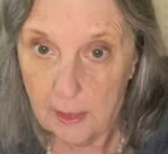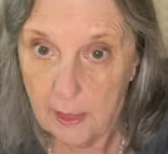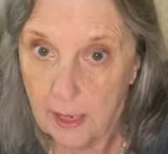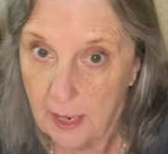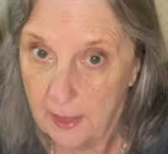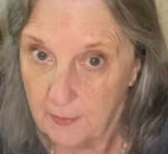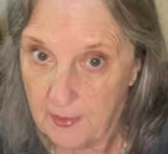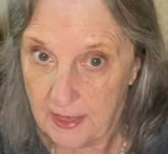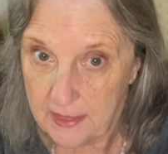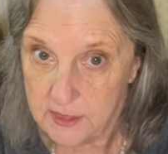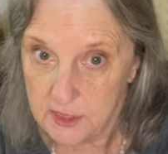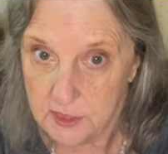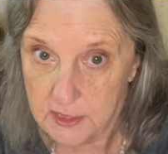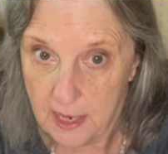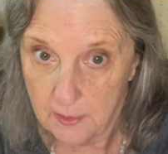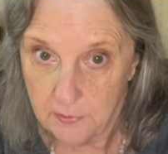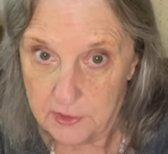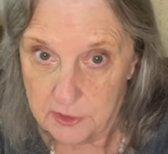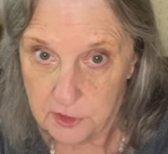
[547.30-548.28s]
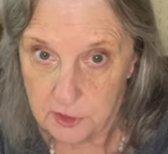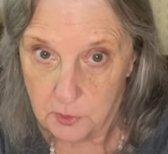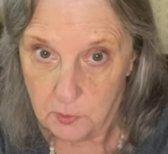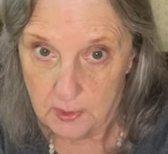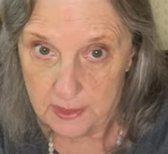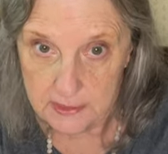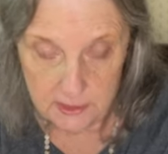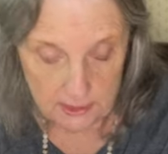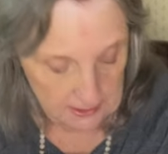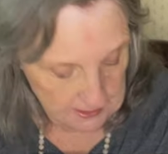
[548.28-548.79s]
And that's how the
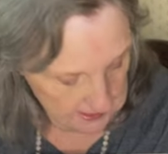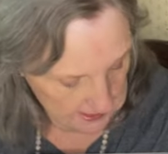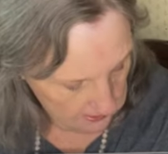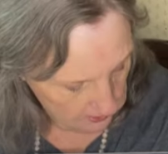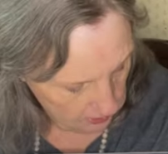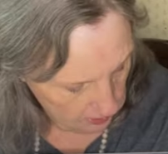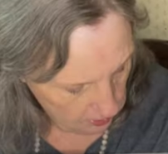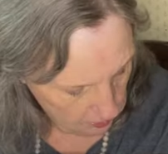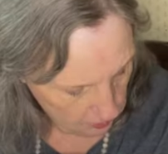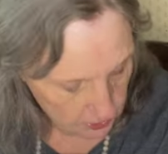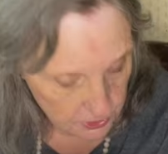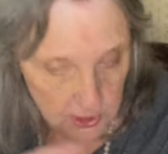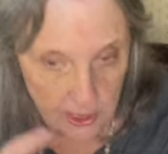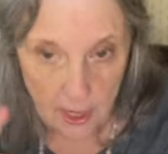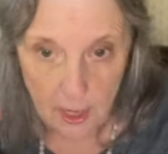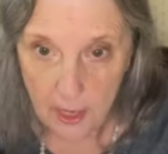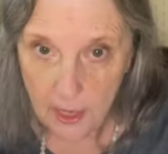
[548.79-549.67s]
Suez Canal goes.